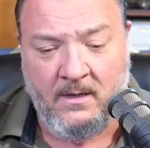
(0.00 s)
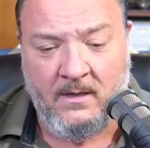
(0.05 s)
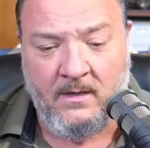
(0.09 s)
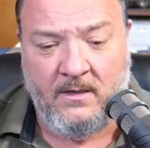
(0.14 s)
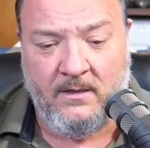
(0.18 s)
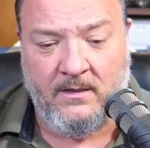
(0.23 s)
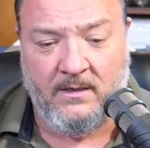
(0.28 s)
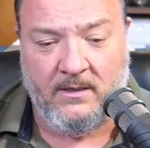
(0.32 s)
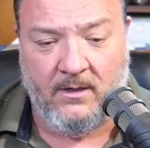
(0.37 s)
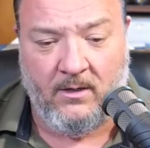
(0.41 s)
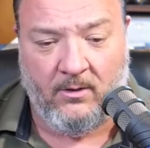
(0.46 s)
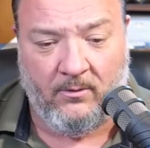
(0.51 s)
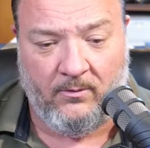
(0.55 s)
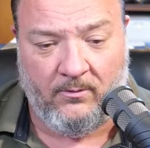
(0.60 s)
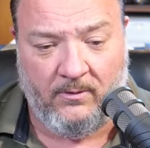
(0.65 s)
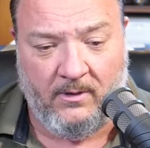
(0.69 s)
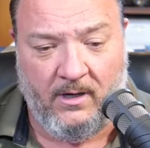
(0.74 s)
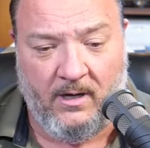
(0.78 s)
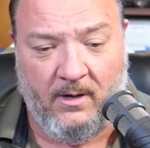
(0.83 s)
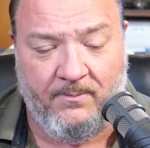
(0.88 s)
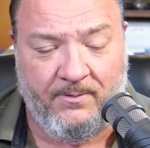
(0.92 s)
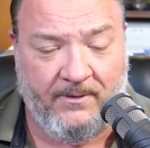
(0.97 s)
a
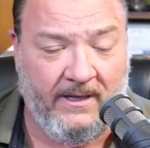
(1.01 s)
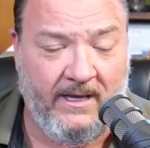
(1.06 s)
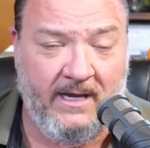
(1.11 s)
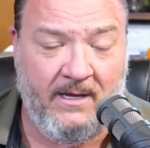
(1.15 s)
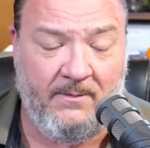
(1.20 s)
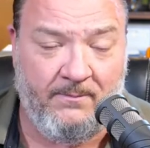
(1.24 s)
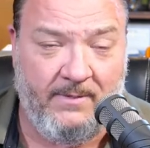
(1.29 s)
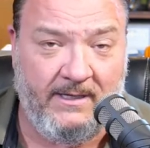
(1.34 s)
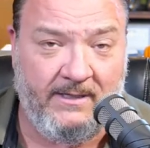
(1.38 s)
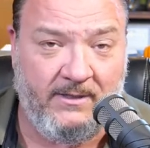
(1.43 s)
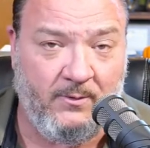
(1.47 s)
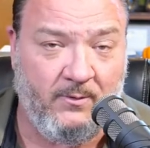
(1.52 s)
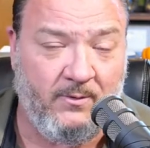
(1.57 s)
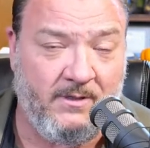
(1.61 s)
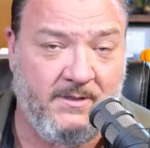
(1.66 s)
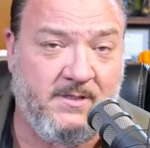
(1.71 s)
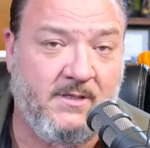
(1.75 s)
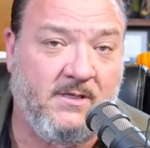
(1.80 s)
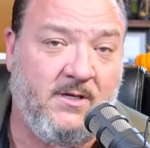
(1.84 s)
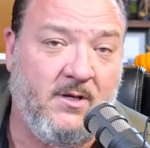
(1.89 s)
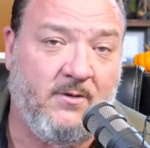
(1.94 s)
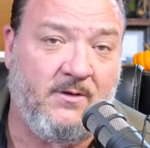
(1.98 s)
plan by doing a
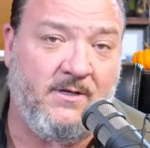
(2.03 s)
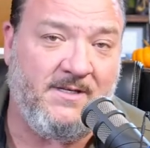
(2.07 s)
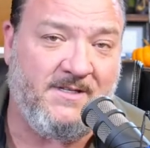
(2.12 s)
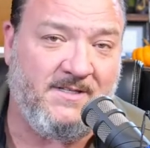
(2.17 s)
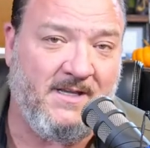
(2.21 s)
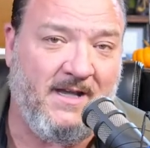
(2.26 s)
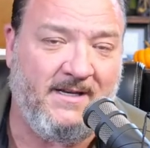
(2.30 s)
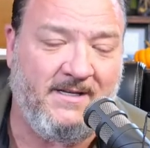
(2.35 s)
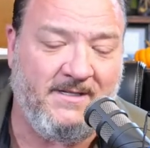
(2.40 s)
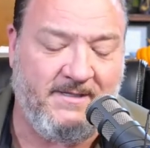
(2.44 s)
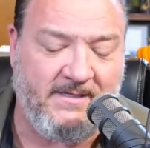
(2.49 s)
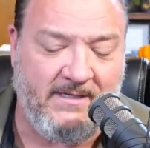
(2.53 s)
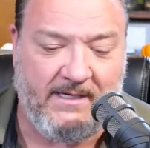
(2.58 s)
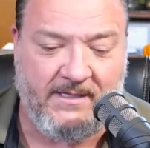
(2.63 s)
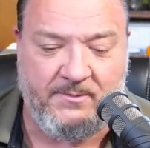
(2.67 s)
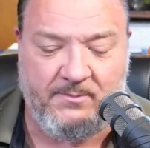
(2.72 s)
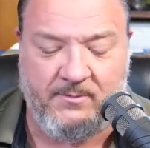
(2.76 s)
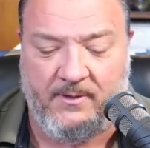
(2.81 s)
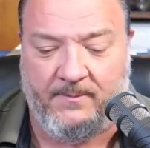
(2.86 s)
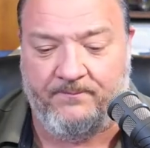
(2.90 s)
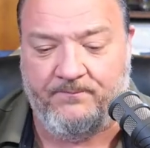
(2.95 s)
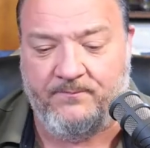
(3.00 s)
security site
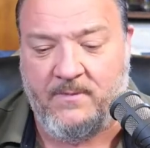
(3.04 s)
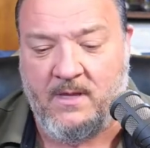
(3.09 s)
assessment.